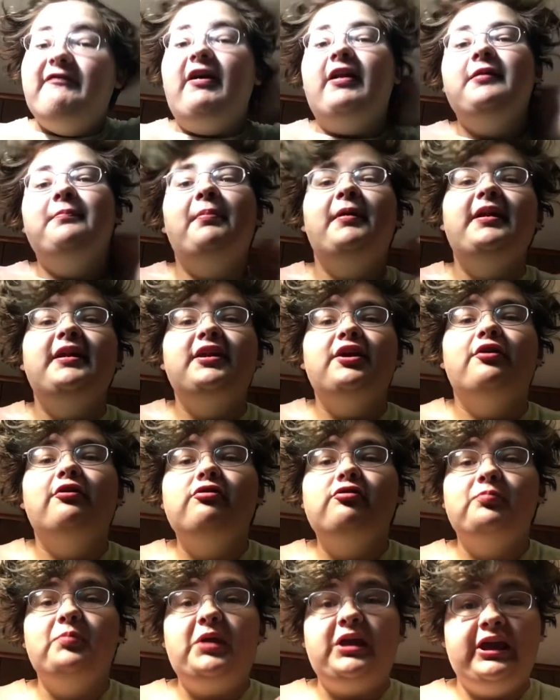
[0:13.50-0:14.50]
If anybody
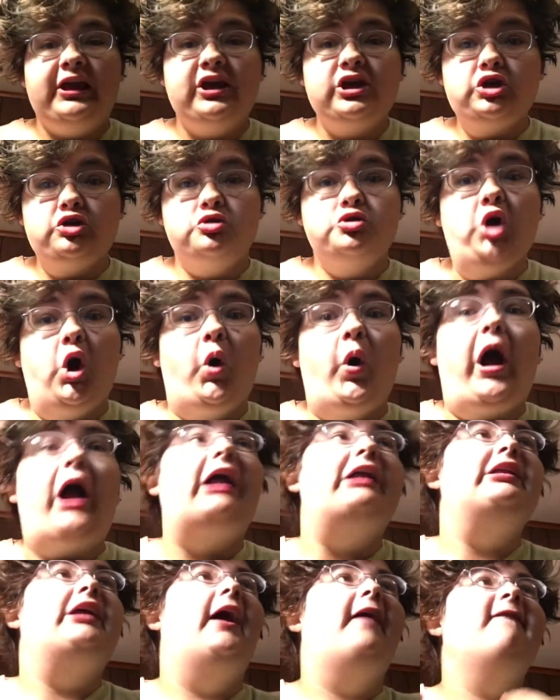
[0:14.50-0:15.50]
knows me, you know
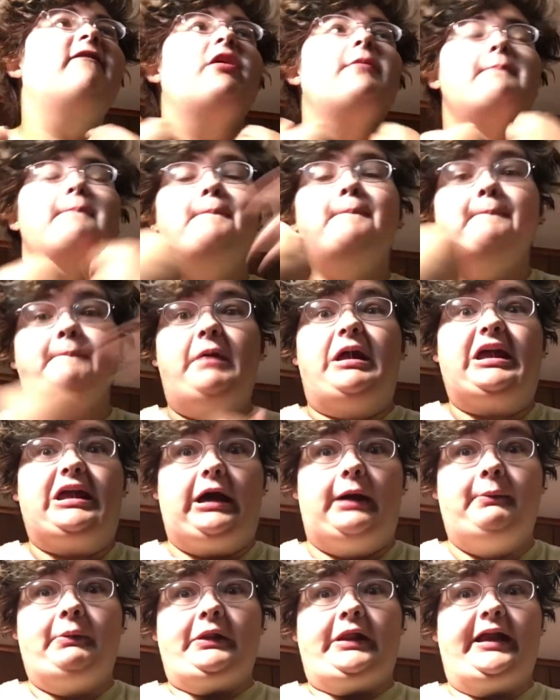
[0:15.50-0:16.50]
I love
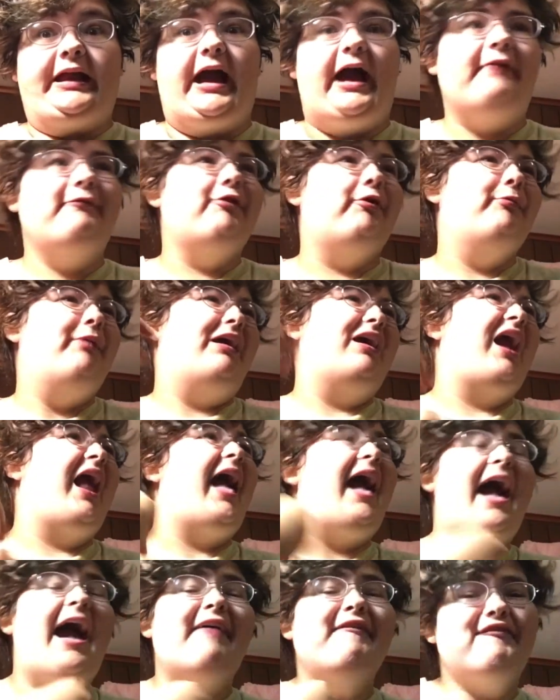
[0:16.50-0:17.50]
makeup. Like I will wear
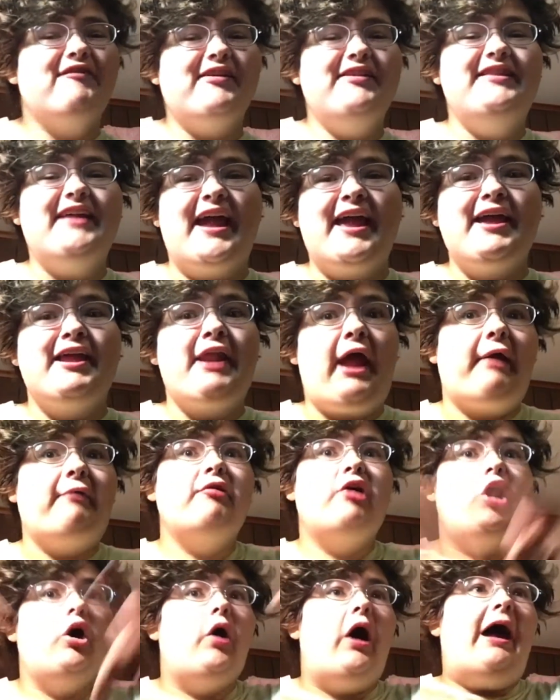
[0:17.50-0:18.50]
it every day and I
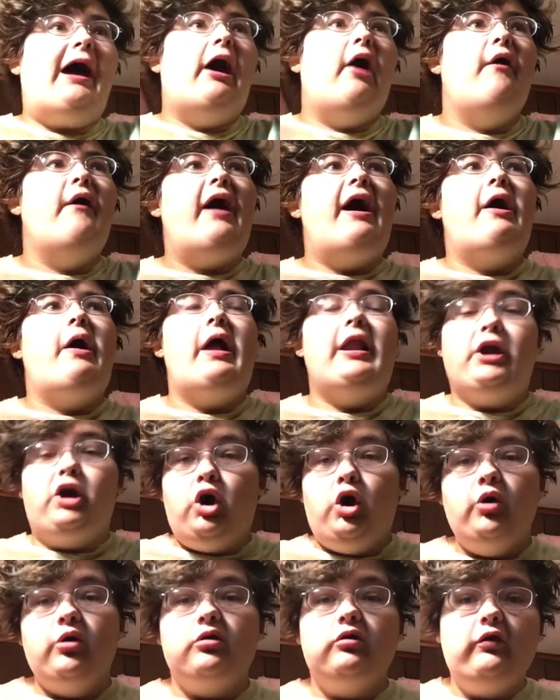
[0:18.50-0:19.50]
will go all out and
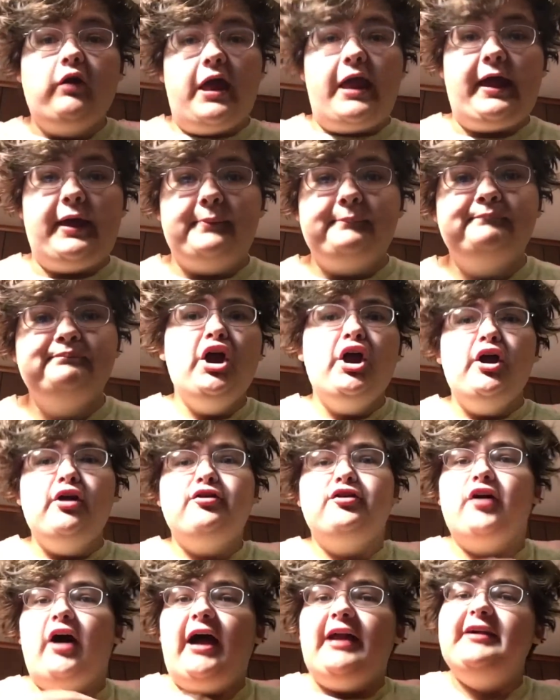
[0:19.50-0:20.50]
all glam.
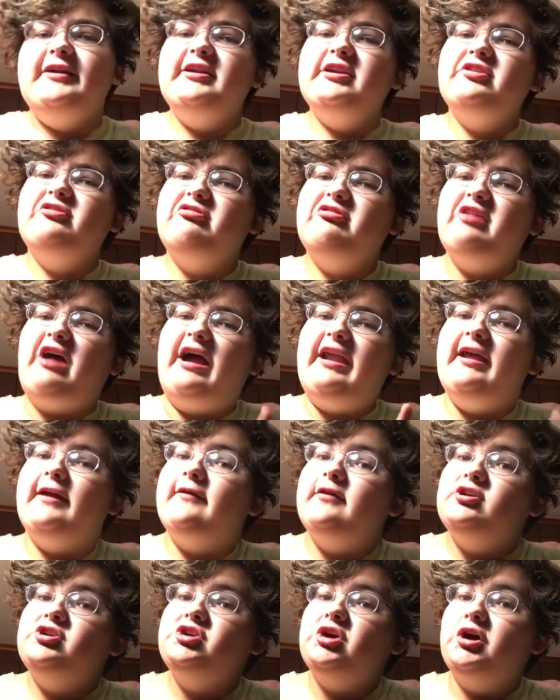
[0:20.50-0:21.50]
So I decided
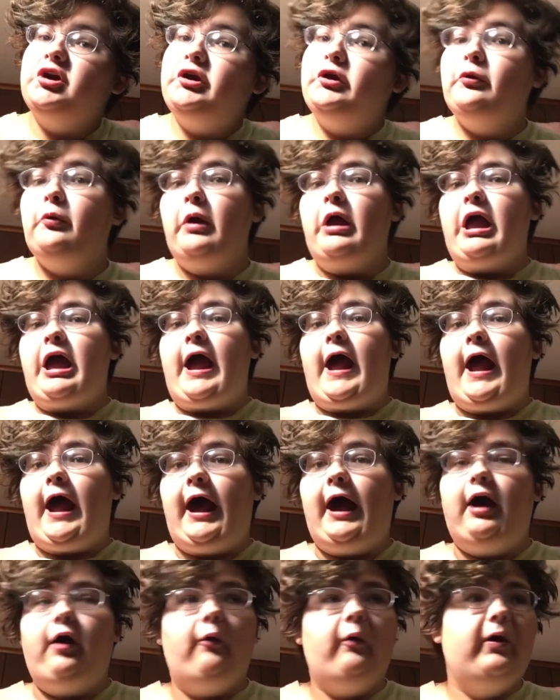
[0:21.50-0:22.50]
to show you
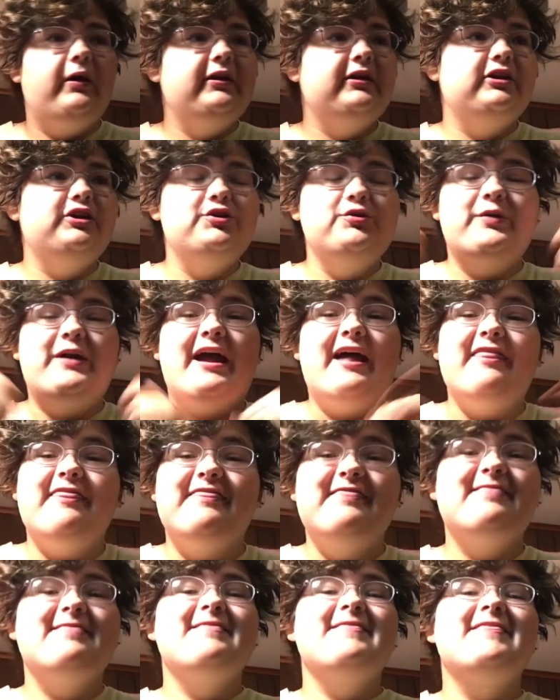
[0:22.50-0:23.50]
how you get
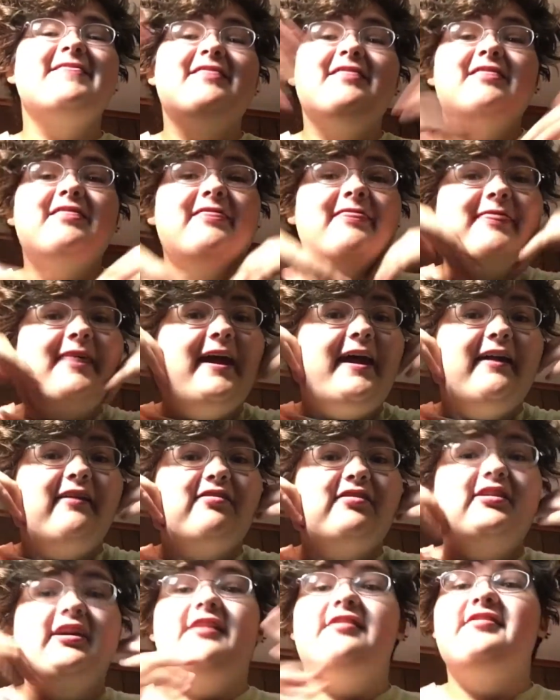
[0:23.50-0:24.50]
this
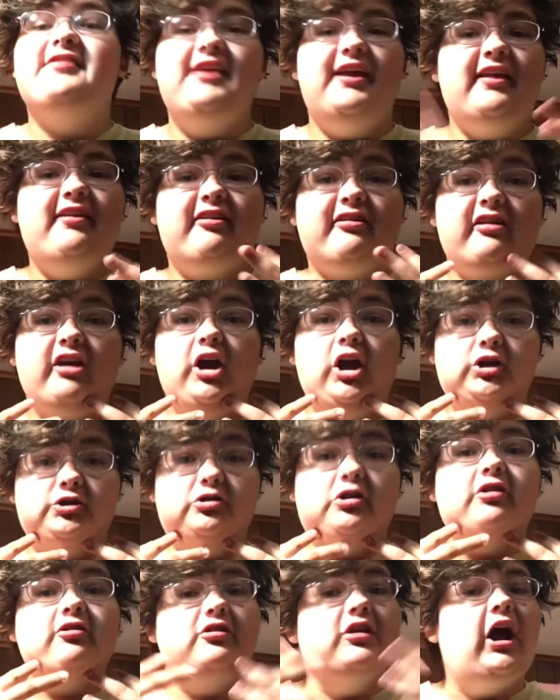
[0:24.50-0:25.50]
because this
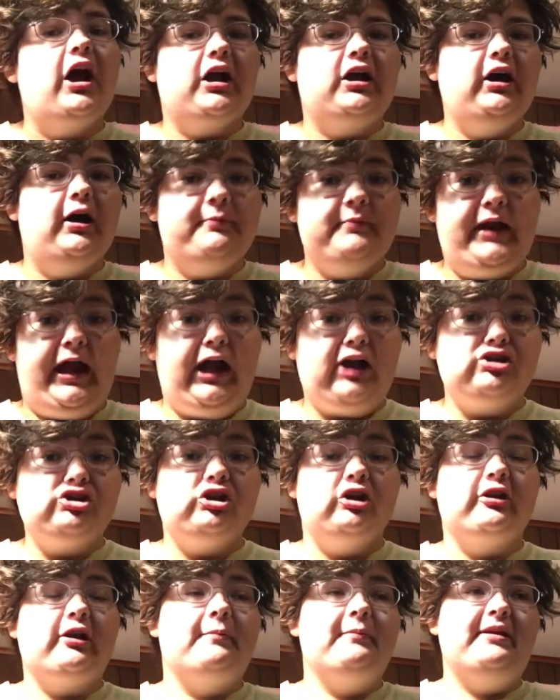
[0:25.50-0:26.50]
does not come
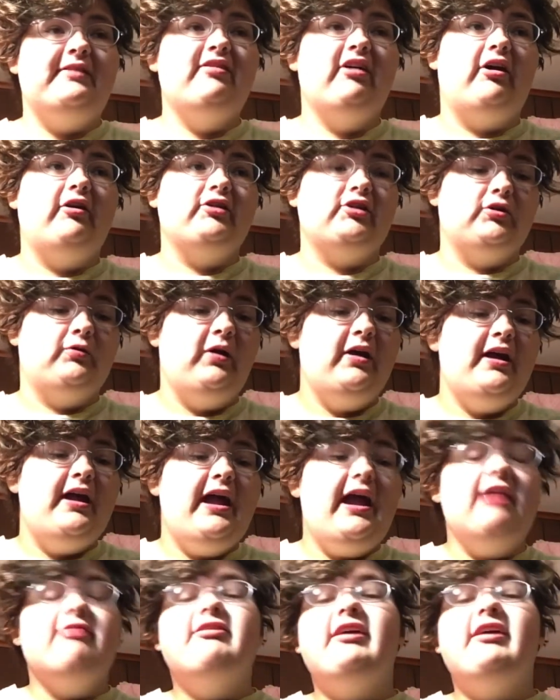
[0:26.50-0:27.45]
natural, let me tell you. It